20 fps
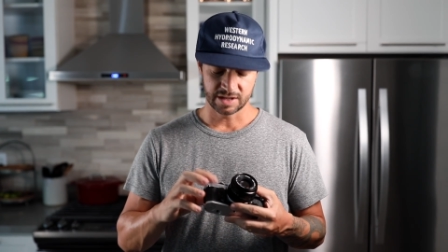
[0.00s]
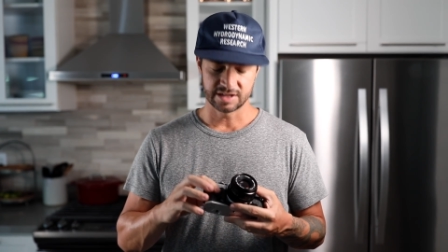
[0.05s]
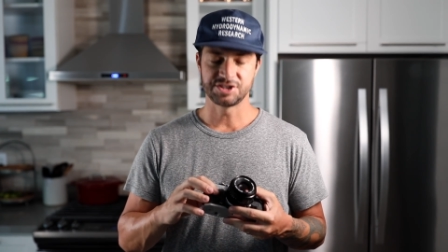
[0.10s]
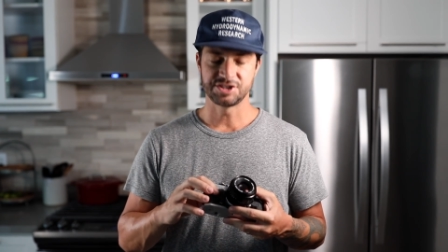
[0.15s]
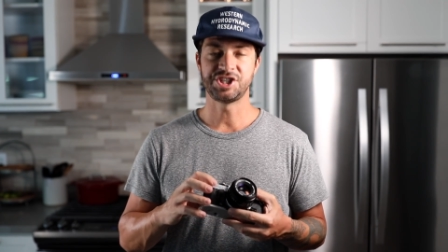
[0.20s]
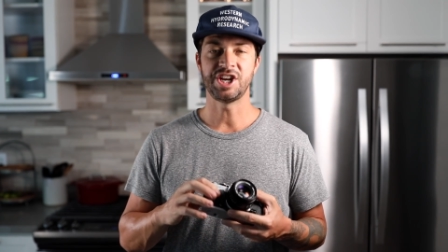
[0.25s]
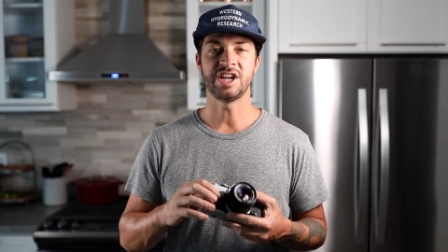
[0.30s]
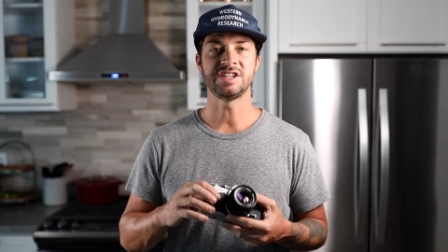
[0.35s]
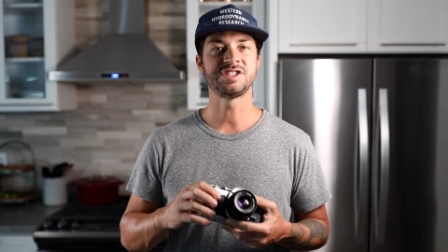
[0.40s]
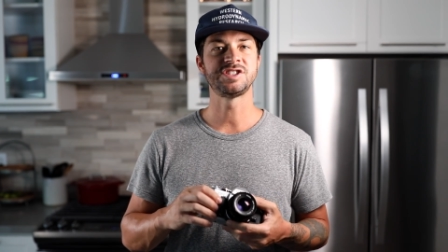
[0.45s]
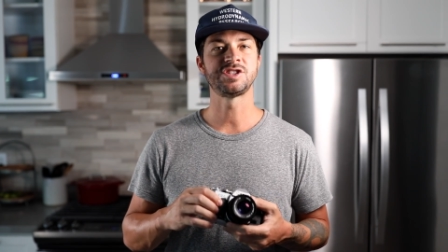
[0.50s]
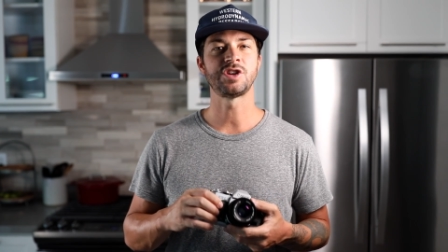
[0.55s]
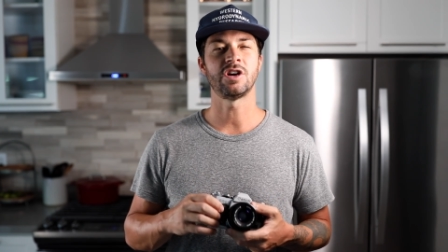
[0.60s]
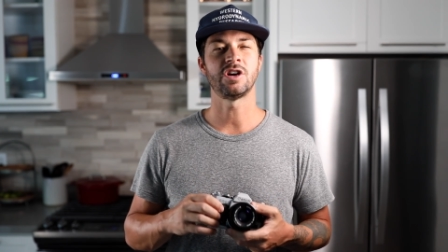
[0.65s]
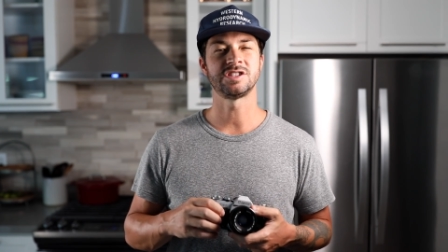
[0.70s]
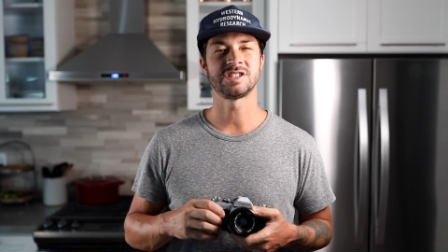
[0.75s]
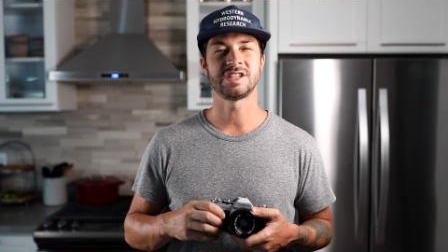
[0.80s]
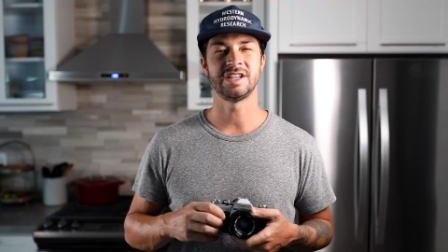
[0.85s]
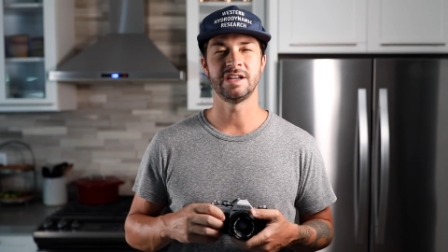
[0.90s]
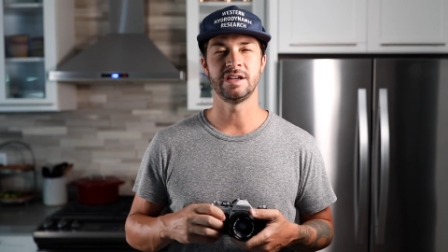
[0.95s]
Chances are
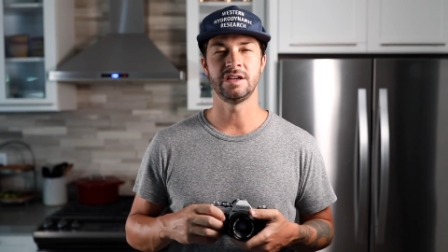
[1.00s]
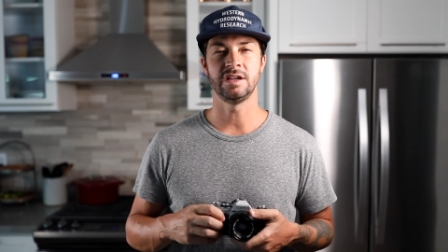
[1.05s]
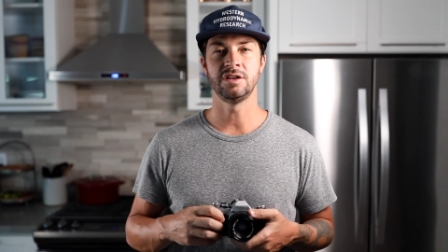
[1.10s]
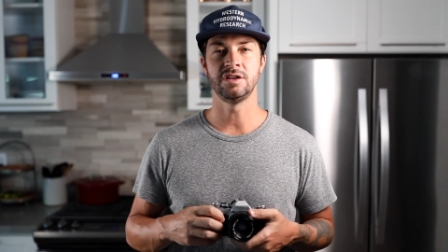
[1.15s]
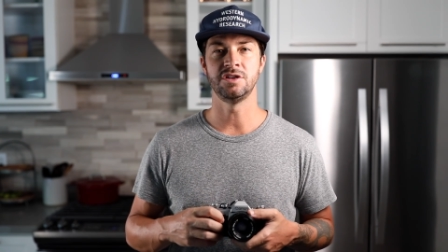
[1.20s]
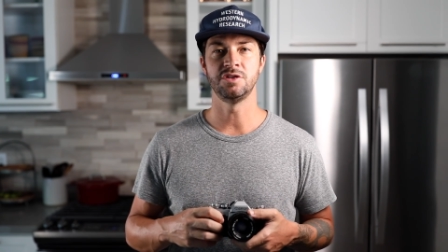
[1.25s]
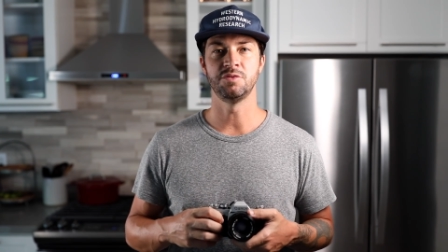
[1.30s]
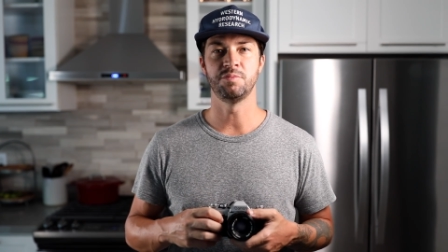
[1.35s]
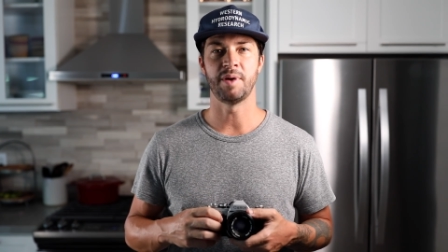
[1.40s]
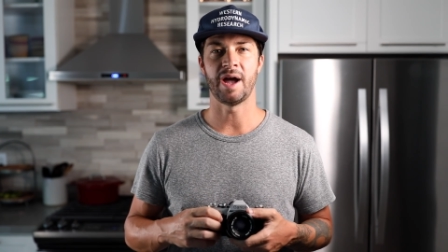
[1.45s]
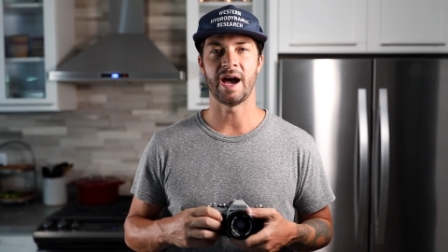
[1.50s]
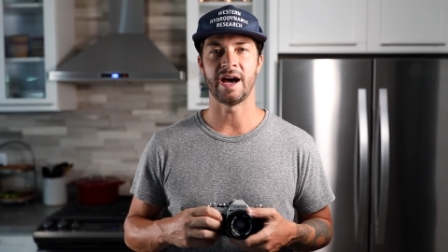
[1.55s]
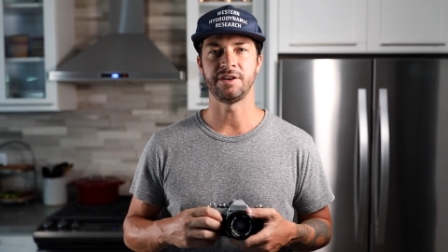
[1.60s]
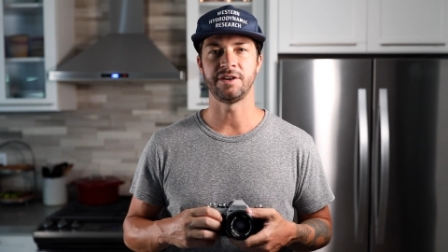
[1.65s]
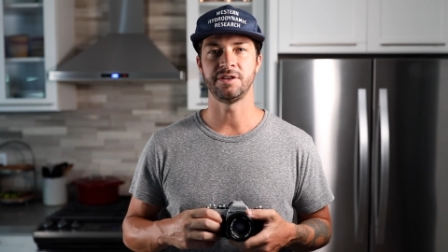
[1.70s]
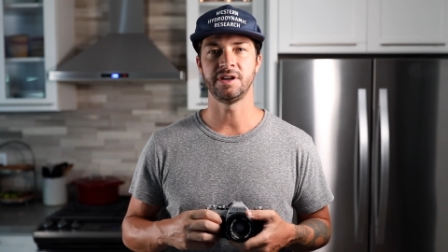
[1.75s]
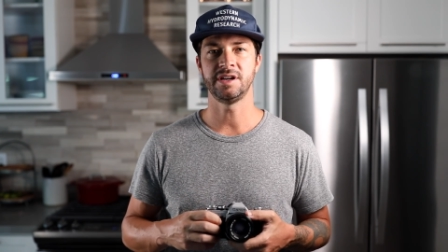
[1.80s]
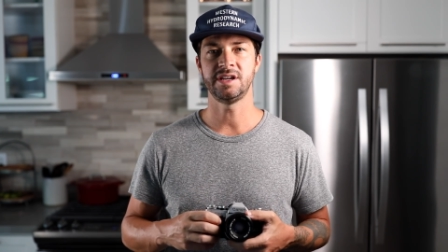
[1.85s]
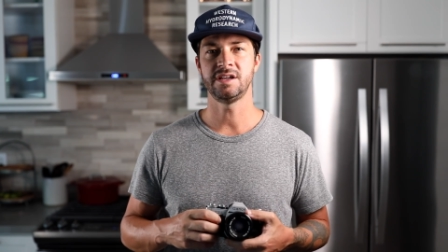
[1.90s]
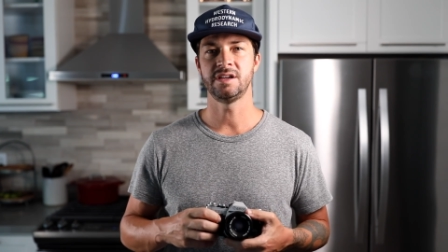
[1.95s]
it's gonna need a new
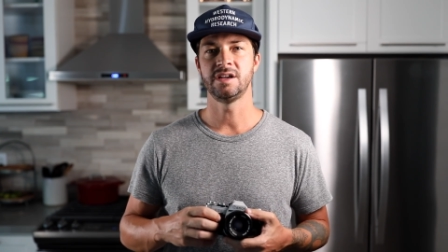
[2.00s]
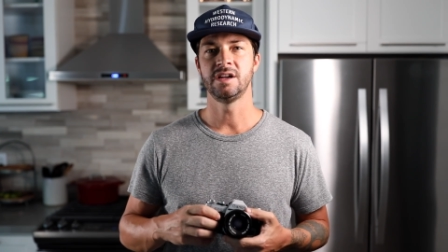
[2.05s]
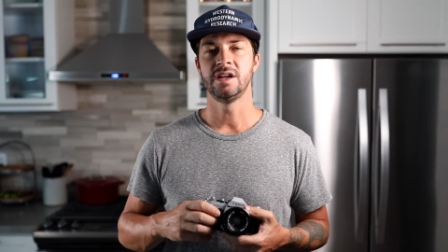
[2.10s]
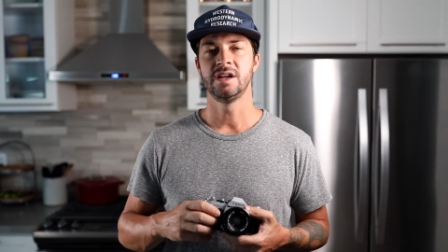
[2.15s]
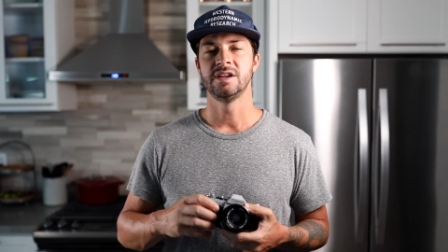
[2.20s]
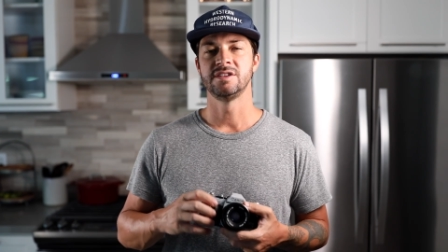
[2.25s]
battery.